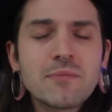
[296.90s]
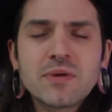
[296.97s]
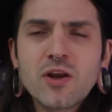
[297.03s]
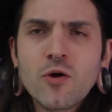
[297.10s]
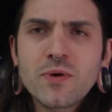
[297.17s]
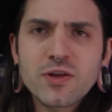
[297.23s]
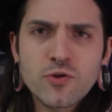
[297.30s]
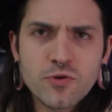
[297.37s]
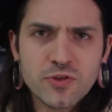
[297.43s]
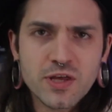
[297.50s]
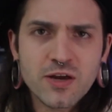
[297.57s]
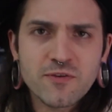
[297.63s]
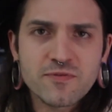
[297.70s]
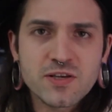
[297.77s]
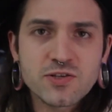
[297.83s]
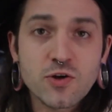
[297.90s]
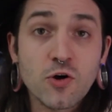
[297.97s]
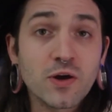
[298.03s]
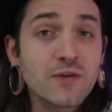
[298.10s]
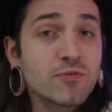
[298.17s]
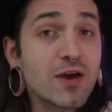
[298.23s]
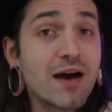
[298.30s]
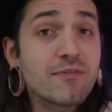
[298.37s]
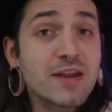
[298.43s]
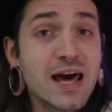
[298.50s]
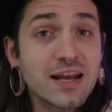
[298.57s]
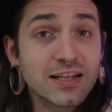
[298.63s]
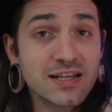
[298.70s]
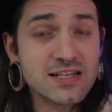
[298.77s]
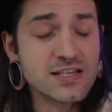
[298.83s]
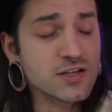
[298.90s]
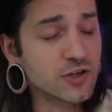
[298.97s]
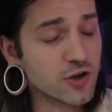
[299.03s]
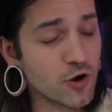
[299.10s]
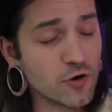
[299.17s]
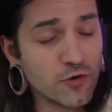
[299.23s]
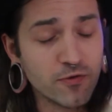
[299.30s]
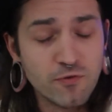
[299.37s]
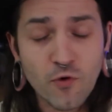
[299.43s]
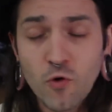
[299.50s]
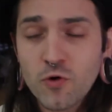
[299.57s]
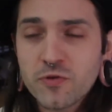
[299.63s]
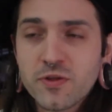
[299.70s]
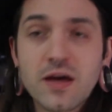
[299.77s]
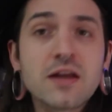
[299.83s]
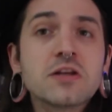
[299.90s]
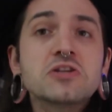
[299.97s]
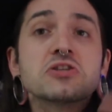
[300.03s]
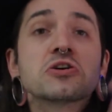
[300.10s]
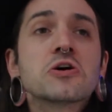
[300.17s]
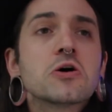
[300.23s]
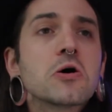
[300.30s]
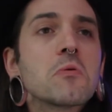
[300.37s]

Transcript: let me know what you think of the song. If you haven't had a listen, go forth and